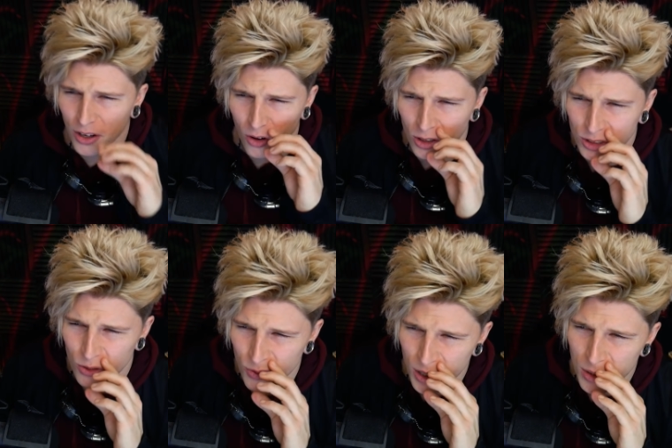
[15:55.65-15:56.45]
also
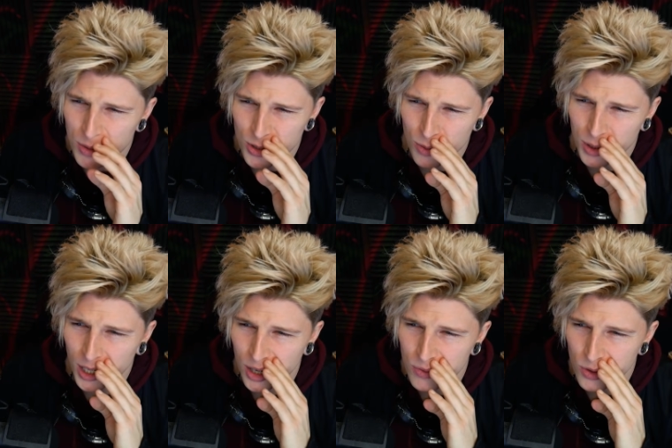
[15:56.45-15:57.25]
very immature
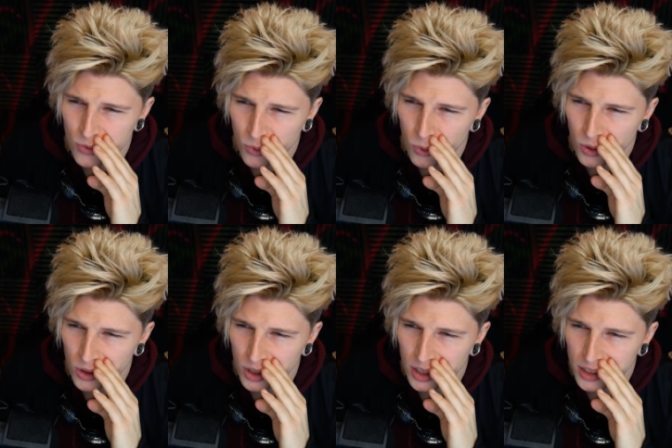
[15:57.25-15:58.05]
behavior
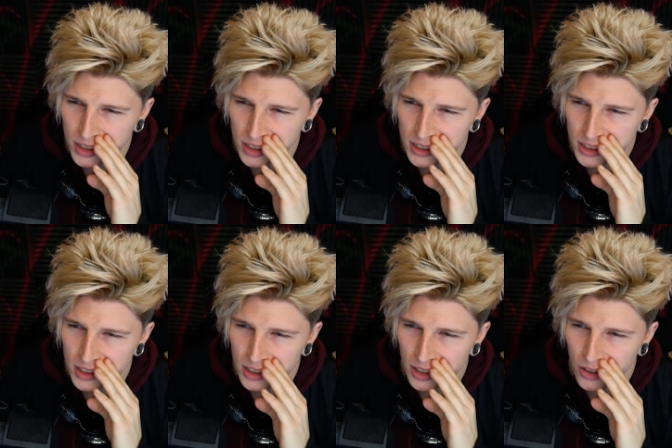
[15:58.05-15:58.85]
for uh,
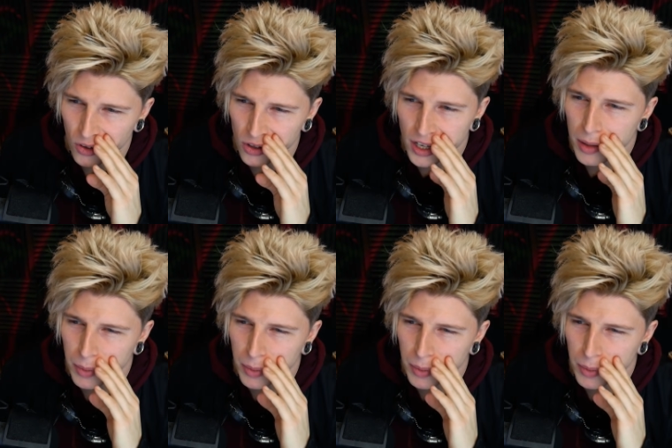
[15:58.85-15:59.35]
an online